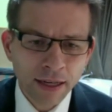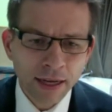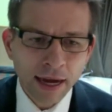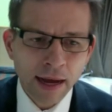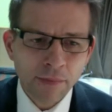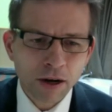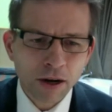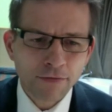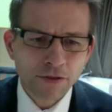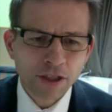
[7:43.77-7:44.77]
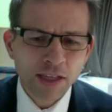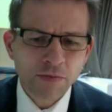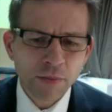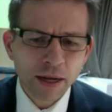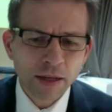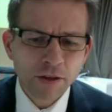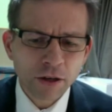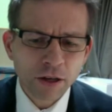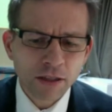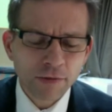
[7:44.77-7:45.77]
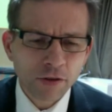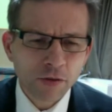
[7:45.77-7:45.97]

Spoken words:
But I've checked my blood glucose levels,